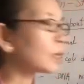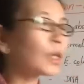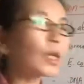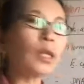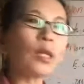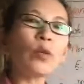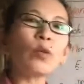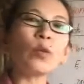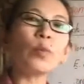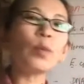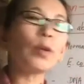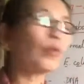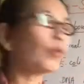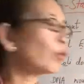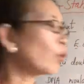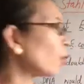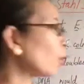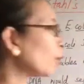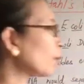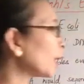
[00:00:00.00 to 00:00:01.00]
DNA would be
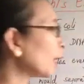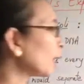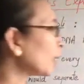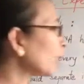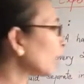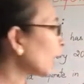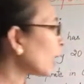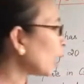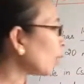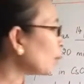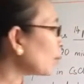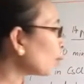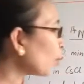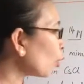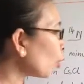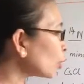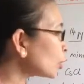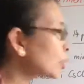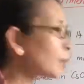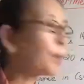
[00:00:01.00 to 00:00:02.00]
forming a
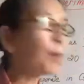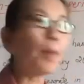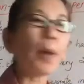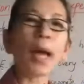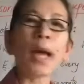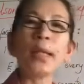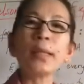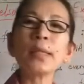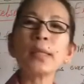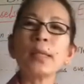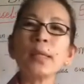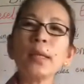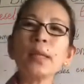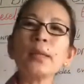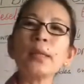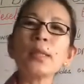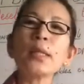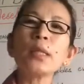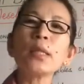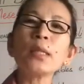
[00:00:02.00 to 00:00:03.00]
bottom band in
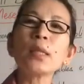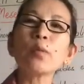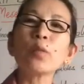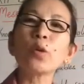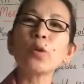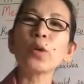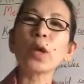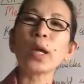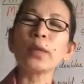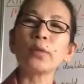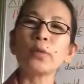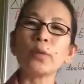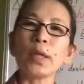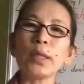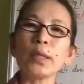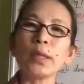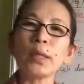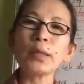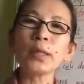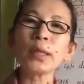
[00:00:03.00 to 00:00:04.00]
the cesium chloride
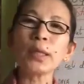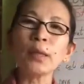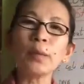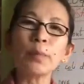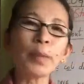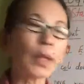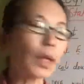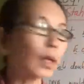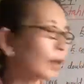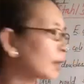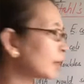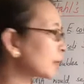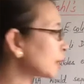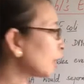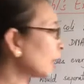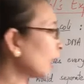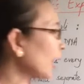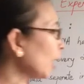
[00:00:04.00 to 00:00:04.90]
gradients because